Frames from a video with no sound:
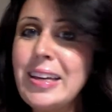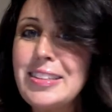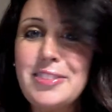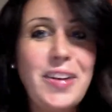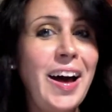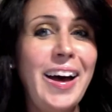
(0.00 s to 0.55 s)
It's
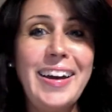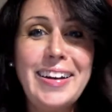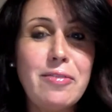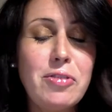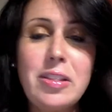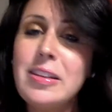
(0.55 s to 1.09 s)
fine.
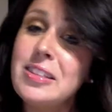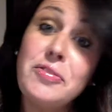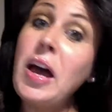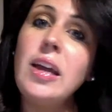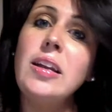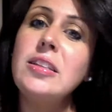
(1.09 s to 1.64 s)
Everything's
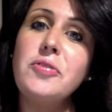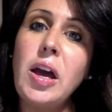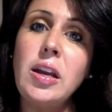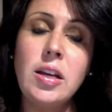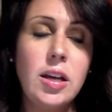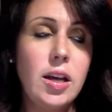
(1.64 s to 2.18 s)
fine. It's
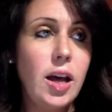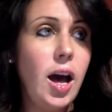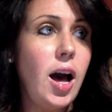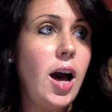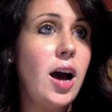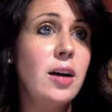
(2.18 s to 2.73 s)

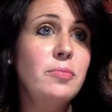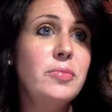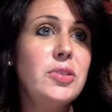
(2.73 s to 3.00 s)
fine.